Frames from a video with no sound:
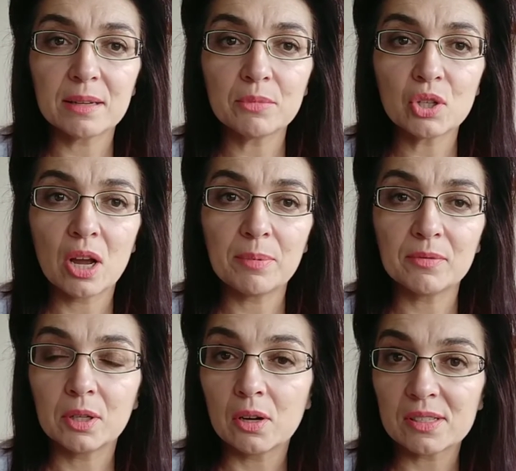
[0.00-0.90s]
some type
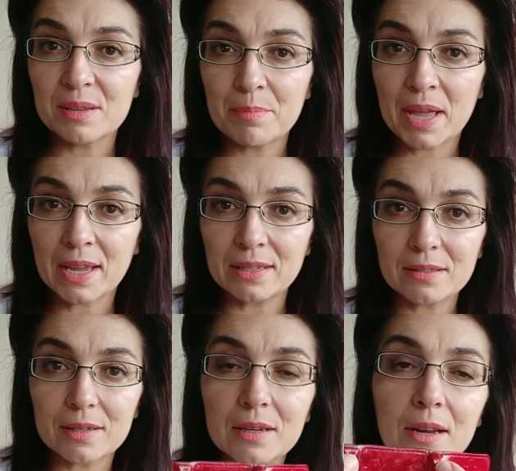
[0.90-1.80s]
of glossy
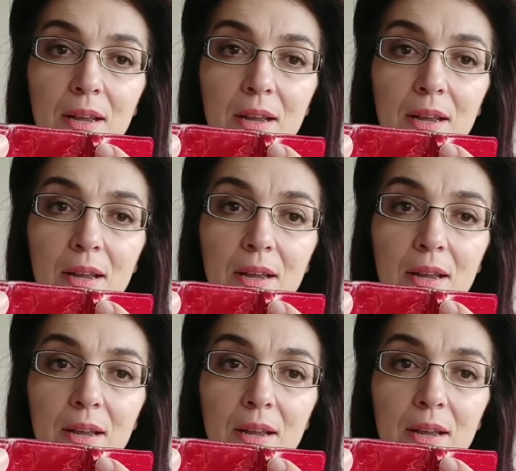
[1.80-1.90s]
paint